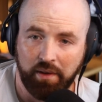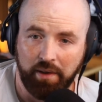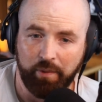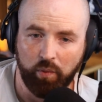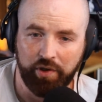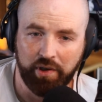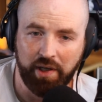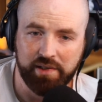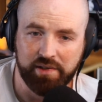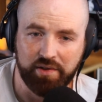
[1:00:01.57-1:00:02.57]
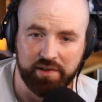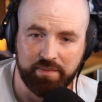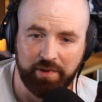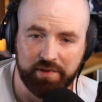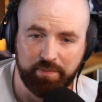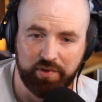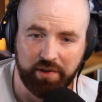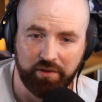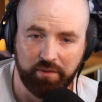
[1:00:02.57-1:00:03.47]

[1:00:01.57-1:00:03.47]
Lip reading: I mean, what are your guys' thoughts about this particular